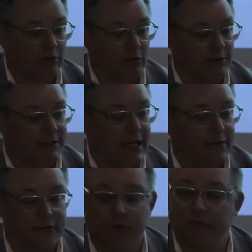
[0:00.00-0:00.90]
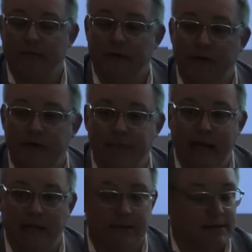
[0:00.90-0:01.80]
global south, so very good
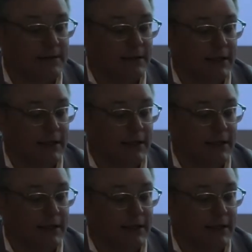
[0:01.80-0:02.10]
balance.